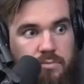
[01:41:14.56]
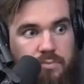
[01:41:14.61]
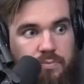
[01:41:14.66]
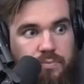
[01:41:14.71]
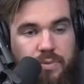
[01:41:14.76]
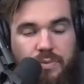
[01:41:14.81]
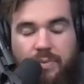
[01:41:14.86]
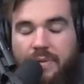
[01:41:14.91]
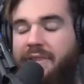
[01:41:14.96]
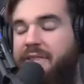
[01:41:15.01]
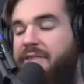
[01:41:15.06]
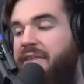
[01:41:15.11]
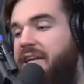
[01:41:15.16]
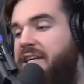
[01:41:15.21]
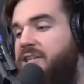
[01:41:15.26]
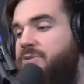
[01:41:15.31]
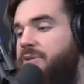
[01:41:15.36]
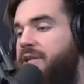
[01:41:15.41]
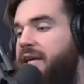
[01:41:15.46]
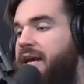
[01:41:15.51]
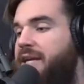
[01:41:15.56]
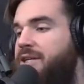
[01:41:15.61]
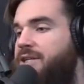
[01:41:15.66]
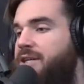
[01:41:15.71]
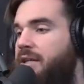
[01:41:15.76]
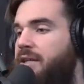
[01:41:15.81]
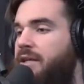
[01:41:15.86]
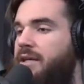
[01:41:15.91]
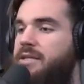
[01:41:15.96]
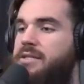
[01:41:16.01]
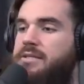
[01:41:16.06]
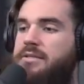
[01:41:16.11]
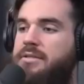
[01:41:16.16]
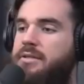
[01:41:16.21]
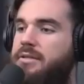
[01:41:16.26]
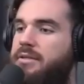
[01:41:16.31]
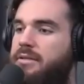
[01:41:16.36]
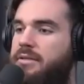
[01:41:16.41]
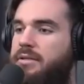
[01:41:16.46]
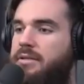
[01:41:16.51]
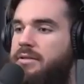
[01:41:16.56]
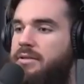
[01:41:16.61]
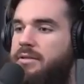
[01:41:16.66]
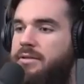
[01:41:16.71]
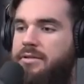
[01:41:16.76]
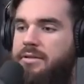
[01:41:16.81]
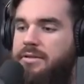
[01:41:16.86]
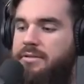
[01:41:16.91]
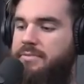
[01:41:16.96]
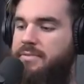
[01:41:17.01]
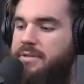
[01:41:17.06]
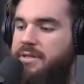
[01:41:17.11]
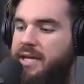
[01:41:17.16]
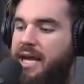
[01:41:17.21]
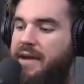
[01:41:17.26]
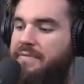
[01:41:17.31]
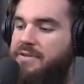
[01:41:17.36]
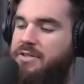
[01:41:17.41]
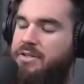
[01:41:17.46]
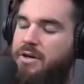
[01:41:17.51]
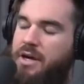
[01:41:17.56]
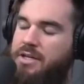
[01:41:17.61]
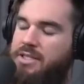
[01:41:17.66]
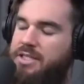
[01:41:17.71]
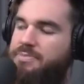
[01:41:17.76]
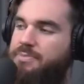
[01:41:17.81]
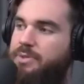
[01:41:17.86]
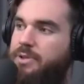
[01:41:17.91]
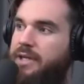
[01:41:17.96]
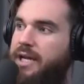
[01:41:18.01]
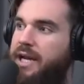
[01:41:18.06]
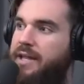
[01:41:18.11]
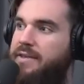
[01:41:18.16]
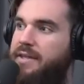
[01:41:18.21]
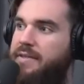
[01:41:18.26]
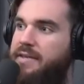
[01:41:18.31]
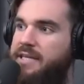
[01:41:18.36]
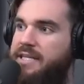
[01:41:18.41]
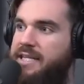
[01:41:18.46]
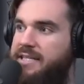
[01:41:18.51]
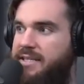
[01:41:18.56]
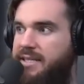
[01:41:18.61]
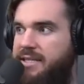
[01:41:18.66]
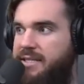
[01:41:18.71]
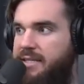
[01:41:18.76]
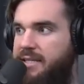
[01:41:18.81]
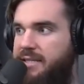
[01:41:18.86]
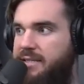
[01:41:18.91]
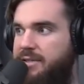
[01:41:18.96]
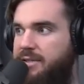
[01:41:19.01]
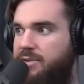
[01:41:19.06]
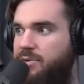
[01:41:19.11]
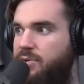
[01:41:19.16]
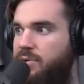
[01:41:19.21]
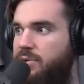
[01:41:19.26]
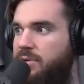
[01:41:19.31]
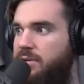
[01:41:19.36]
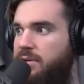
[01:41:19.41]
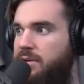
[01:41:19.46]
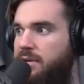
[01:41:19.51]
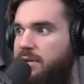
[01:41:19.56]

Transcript: But the thing is with the 8chan thing is the advertisers pull out and then that doesn't exist at all.